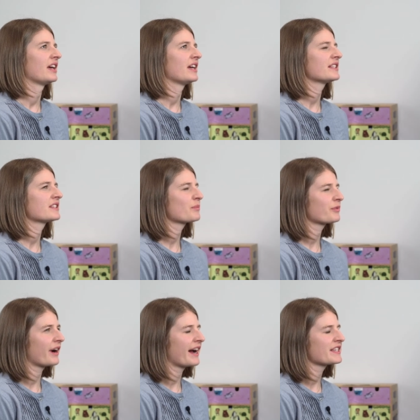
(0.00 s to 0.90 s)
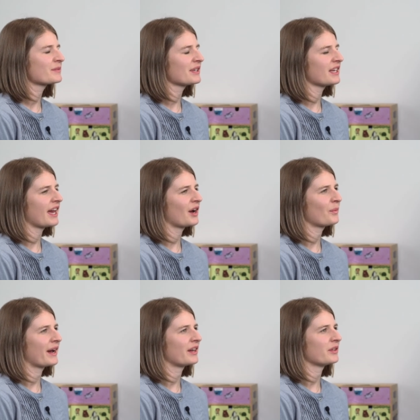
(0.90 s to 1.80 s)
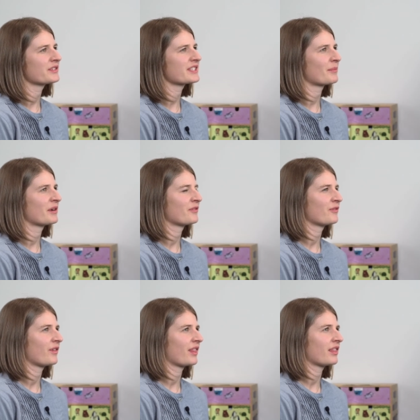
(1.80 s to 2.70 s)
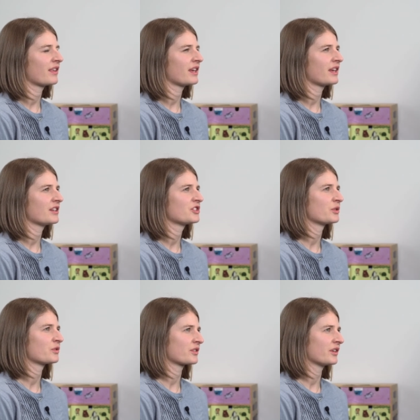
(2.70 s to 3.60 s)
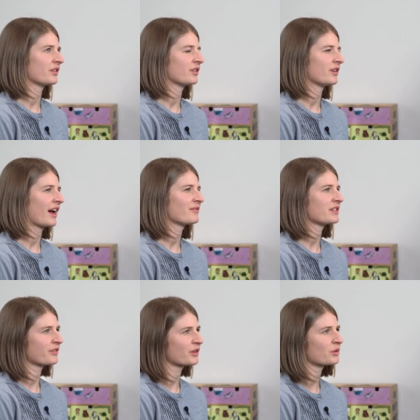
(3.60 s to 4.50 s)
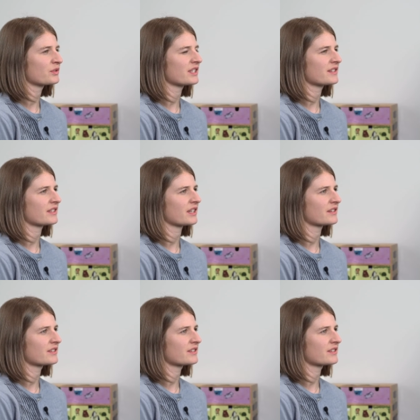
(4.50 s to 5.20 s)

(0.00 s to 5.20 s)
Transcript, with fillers: It surprised me how well some of the children who have difficulty sitting